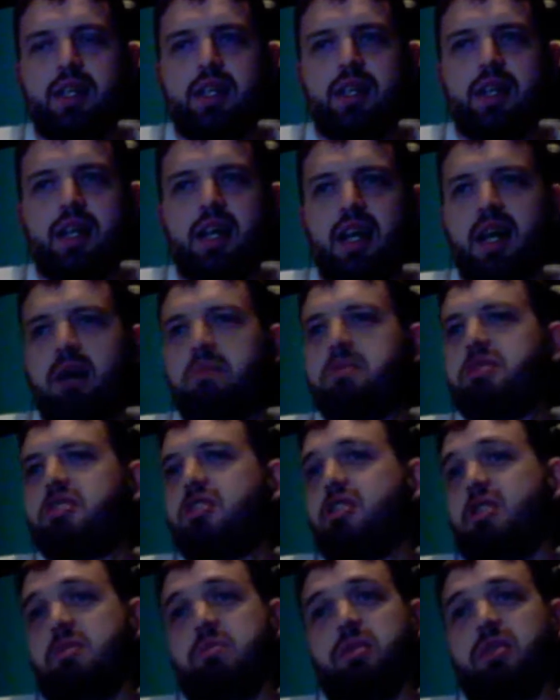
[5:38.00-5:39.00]
I'm
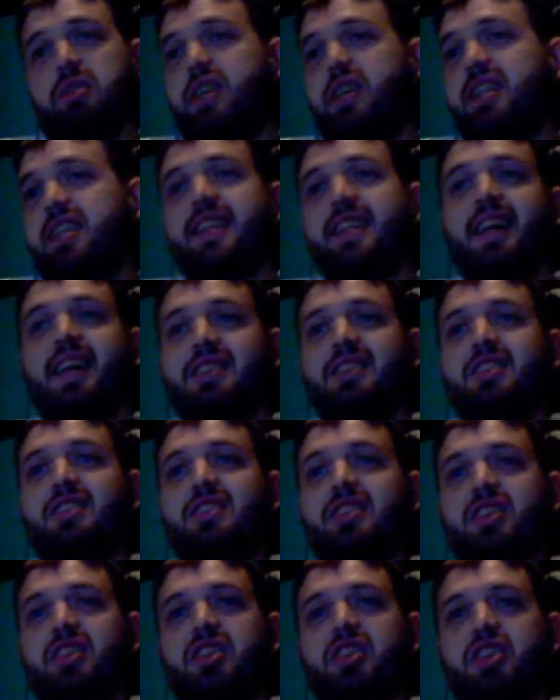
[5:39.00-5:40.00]
sorry, but these stances
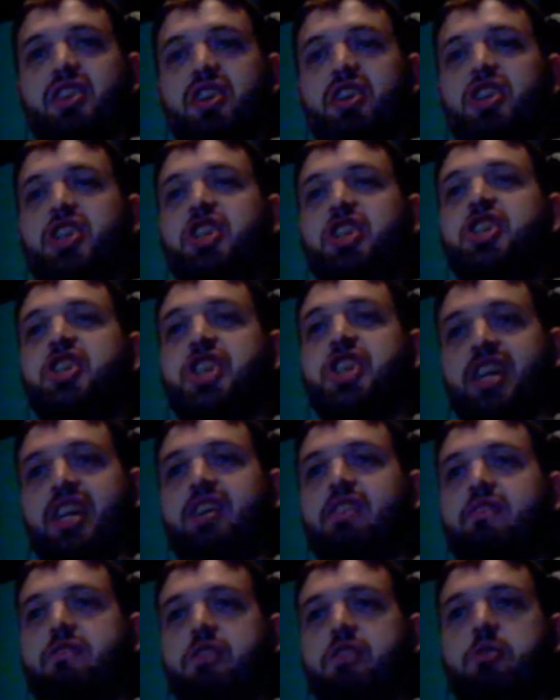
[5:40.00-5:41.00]
are just shit
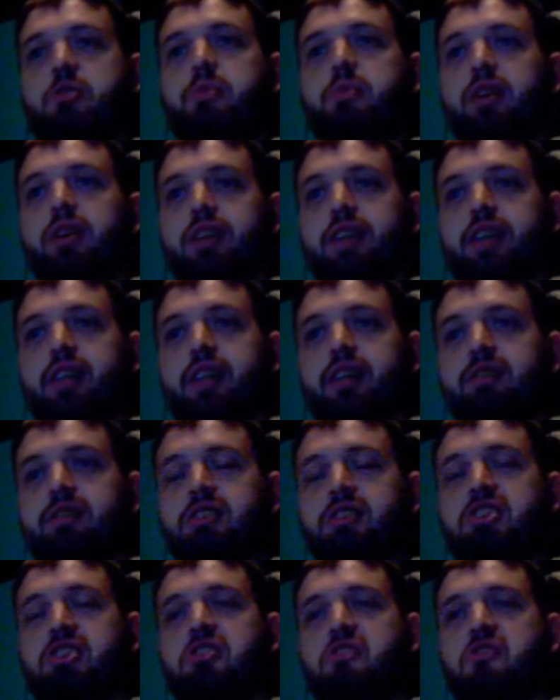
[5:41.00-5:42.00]
and robotic.
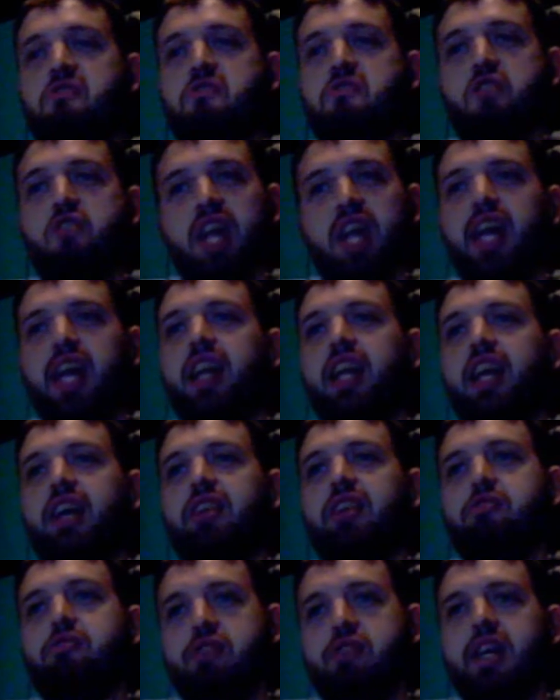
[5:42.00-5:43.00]
Really,
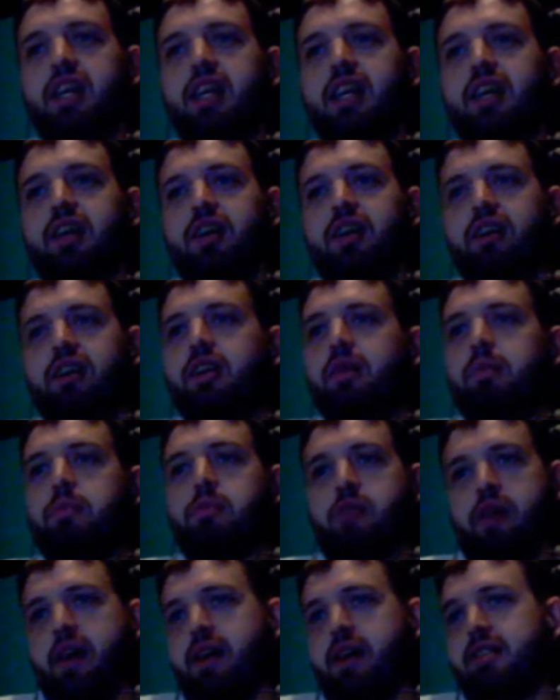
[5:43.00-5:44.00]
really
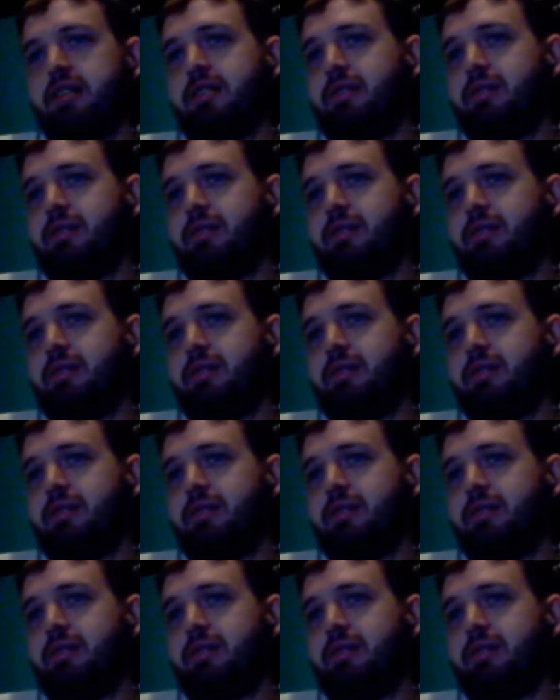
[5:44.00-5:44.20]
unimpressed.